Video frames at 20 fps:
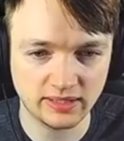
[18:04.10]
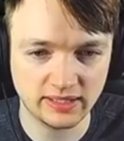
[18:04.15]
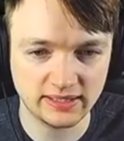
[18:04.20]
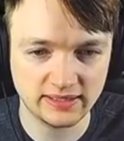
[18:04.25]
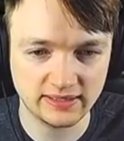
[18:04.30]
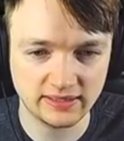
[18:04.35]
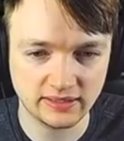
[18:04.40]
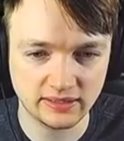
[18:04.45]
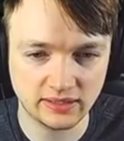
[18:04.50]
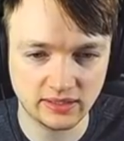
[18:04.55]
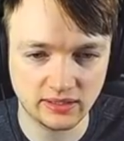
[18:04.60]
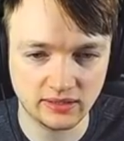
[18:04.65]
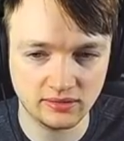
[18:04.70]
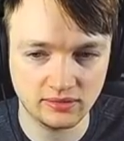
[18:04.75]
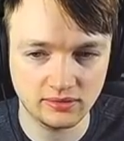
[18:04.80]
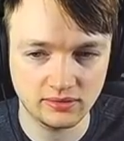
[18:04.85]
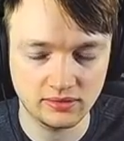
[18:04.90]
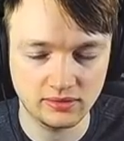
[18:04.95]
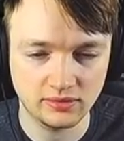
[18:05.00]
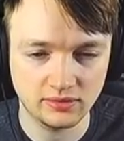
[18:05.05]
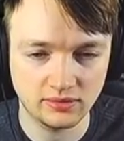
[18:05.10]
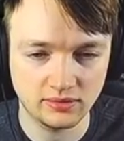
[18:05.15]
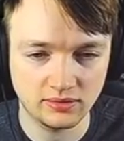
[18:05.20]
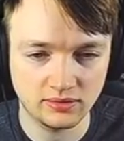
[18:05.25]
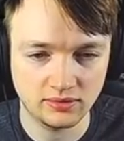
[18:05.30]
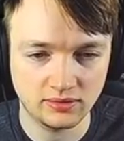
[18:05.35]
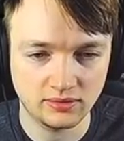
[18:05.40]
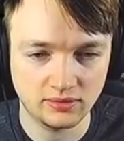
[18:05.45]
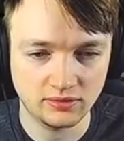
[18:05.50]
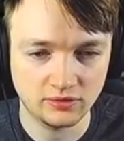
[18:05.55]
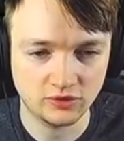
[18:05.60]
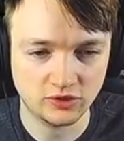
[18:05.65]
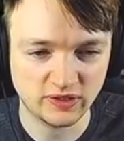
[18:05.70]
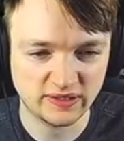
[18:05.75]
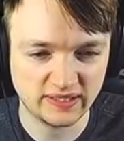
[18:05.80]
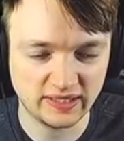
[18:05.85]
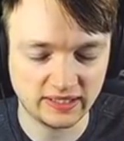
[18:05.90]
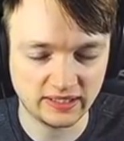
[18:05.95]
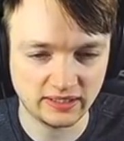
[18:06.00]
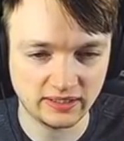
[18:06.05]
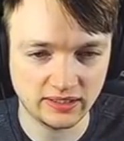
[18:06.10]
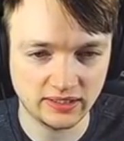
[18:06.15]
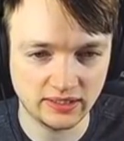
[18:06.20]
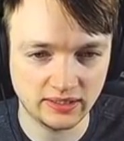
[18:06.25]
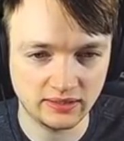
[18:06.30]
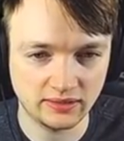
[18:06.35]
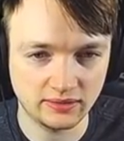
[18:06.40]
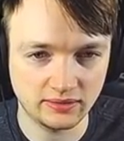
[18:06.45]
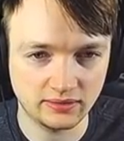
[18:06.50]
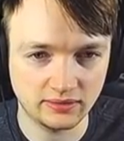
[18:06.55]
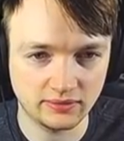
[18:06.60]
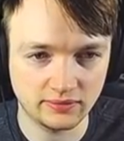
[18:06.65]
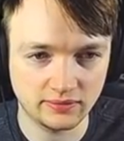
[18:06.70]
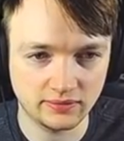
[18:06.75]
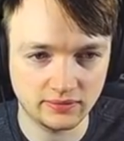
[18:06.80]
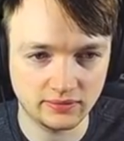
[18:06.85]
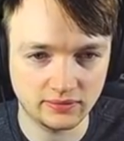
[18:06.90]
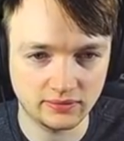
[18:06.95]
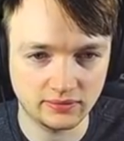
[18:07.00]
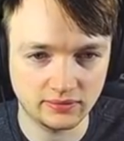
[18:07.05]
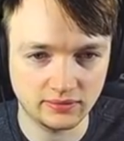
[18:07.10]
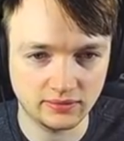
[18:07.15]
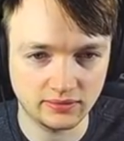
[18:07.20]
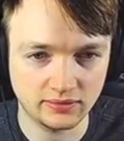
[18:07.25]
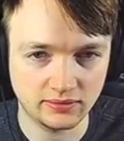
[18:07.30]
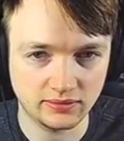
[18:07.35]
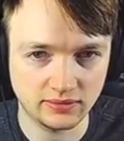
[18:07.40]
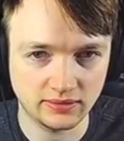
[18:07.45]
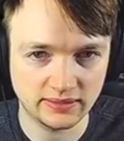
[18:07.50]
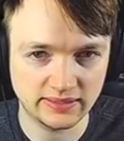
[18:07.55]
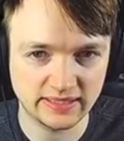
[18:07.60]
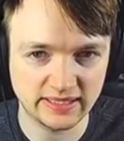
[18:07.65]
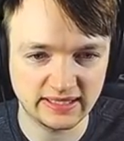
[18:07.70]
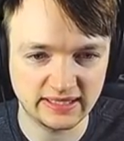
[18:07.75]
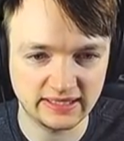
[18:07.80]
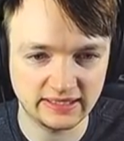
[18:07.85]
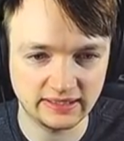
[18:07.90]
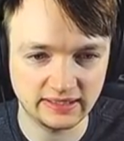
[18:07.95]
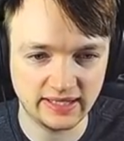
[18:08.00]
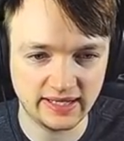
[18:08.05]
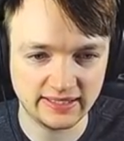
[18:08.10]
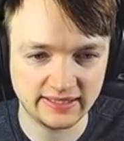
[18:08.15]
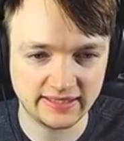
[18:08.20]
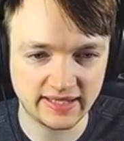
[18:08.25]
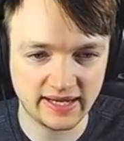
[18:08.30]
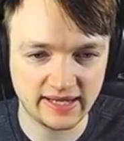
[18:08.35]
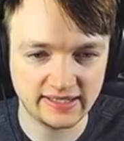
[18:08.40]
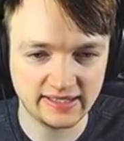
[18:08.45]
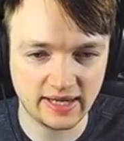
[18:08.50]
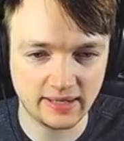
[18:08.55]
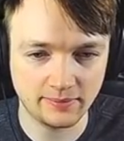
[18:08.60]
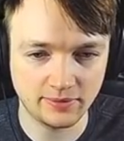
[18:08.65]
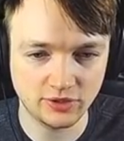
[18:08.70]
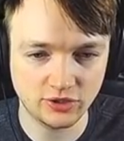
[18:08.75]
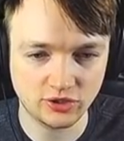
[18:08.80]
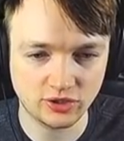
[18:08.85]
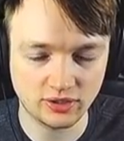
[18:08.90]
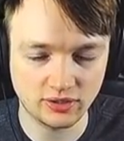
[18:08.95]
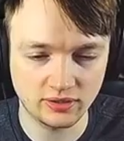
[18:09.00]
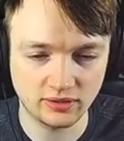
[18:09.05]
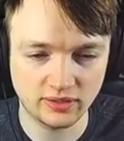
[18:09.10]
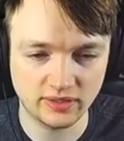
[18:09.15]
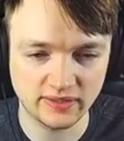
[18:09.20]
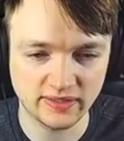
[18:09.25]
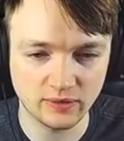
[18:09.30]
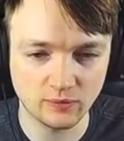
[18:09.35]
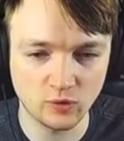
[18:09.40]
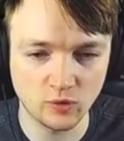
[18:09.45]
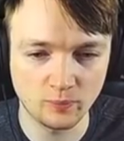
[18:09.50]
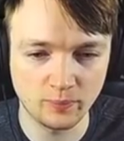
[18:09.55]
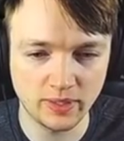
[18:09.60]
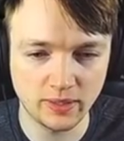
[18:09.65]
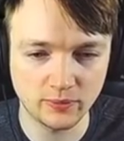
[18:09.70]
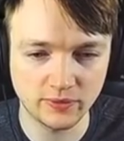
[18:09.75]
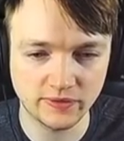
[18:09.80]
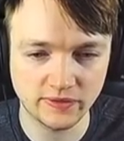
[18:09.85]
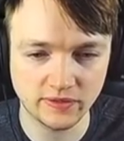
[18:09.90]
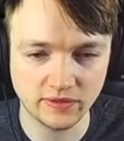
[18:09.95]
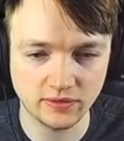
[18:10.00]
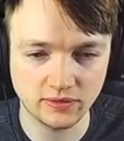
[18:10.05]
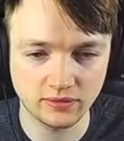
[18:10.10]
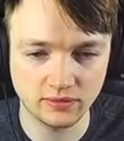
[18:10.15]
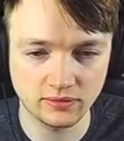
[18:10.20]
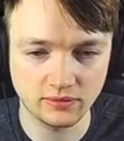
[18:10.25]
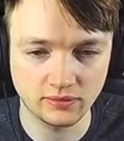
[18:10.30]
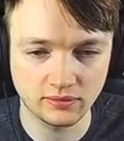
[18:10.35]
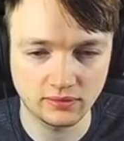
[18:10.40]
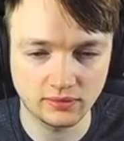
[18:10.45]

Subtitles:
idea here. Just take a slightly less high damage turn, because I won't be able to.